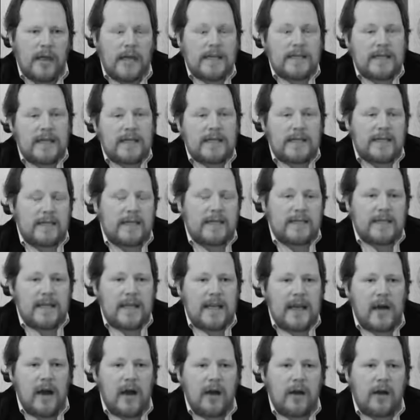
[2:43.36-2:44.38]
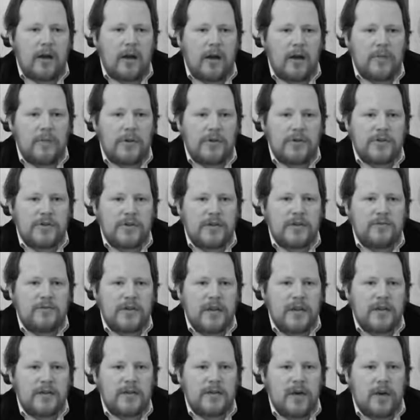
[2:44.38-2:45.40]
It's easy to see how Cloudburst could
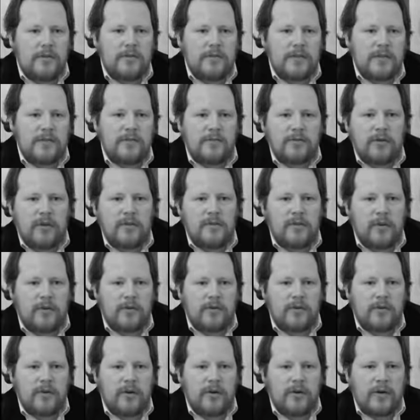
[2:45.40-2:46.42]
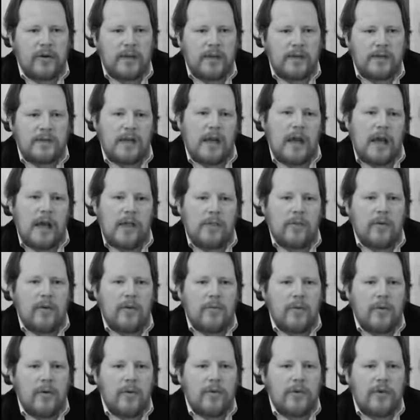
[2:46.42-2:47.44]
be adopted for a modern audience. There
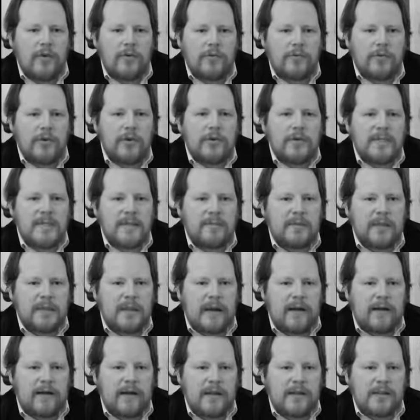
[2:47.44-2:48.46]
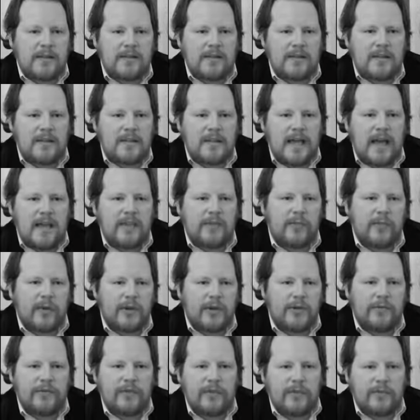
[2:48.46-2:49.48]
are more than a few similarities to the Death
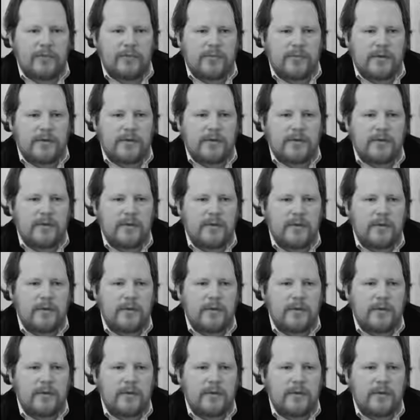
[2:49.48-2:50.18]
Wish films.